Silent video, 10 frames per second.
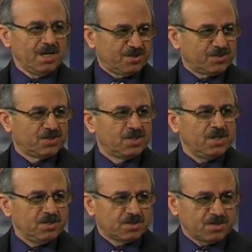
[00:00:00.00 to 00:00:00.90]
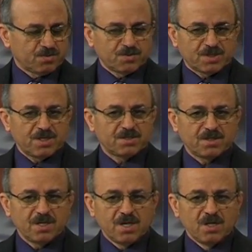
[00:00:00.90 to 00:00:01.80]
it's Jesus who
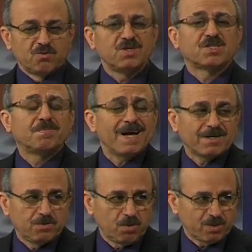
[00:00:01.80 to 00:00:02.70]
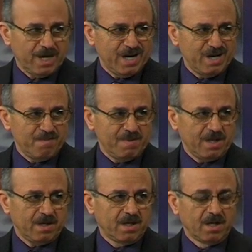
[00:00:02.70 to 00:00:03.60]
says, respect your enemy,
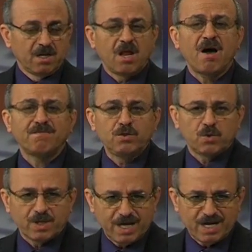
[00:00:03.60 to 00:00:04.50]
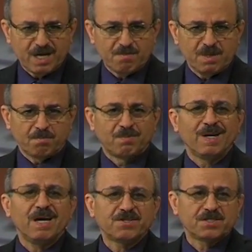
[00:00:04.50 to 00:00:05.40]
Love your enemy.
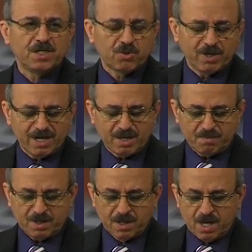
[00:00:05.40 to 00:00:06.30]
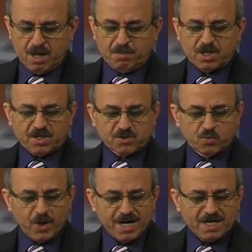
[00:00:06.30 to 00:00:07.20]
Bless your enemy. Because
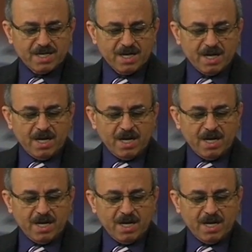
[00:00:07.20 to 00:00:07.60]
when